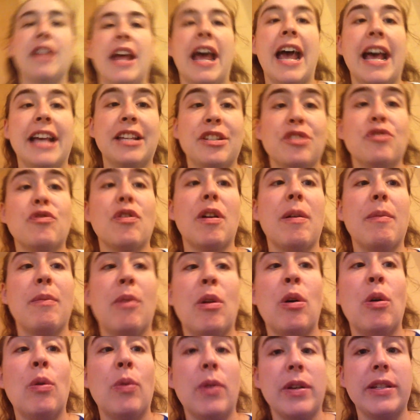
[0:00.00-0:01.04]
has dropped
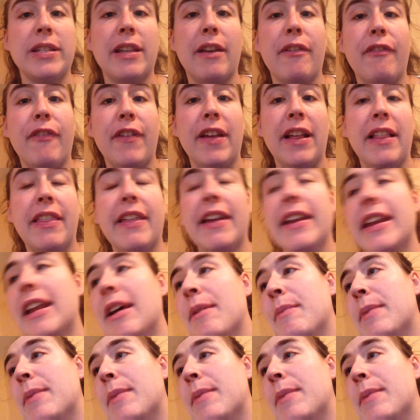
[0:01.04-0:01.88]
low because I feel that now